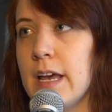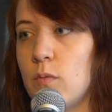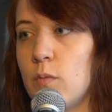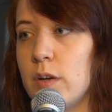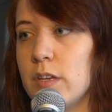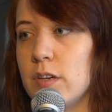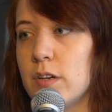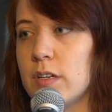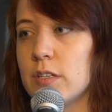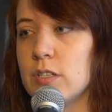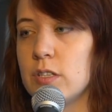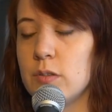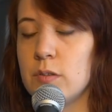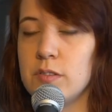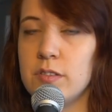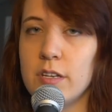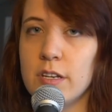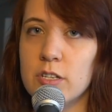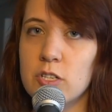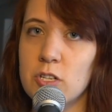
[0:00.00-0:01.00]
what you can do
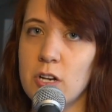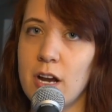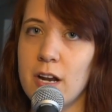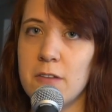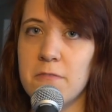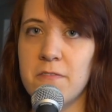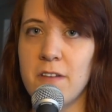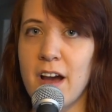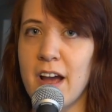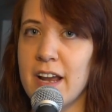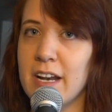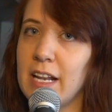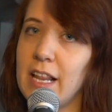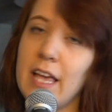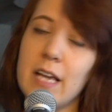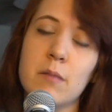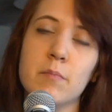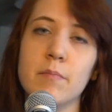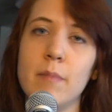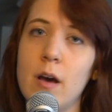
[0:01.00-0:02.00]
is you can try to find
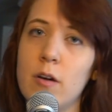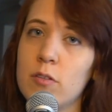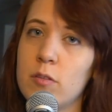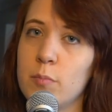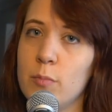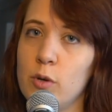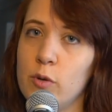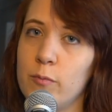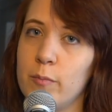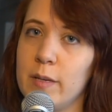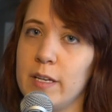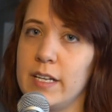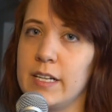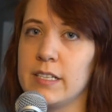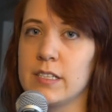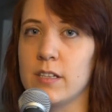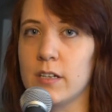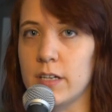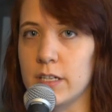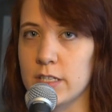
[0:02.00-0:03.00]
like mouth
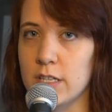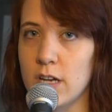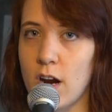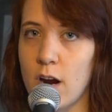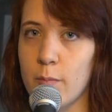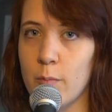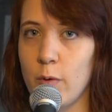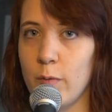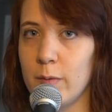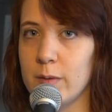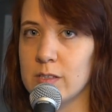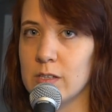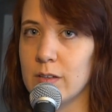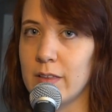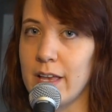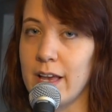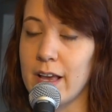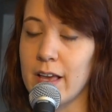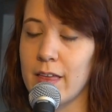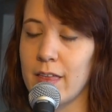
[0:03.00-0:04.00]
movements or guitar movements or
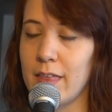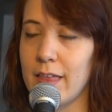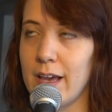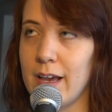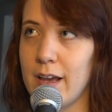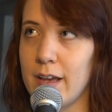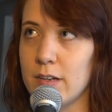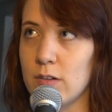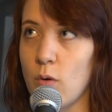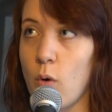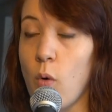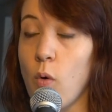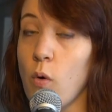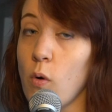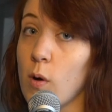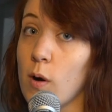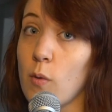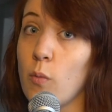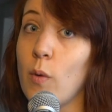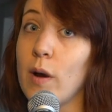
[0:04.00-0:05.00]
like that,
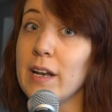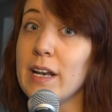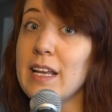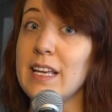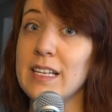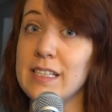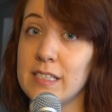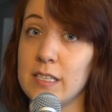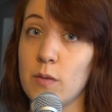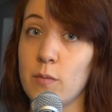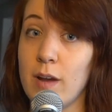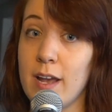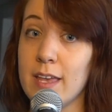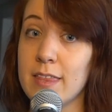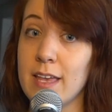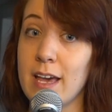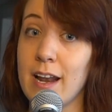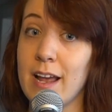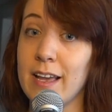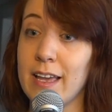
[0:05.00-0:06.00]
or one easy way
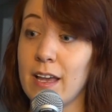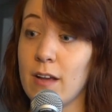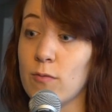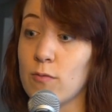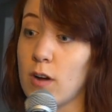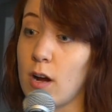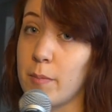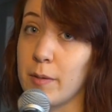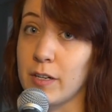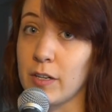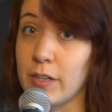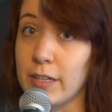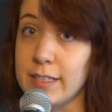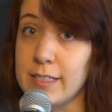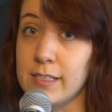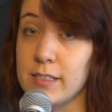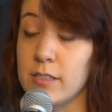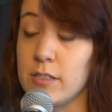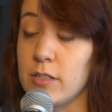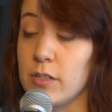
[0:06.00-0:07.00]
that I get Rob and
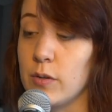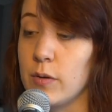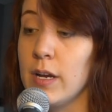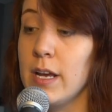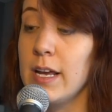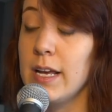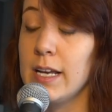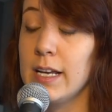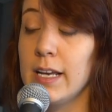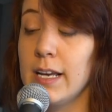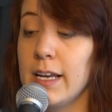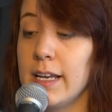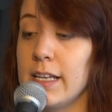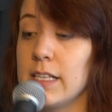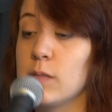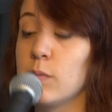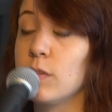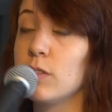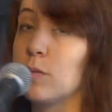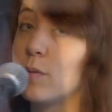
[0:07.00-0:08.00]
Chris to do is we'll do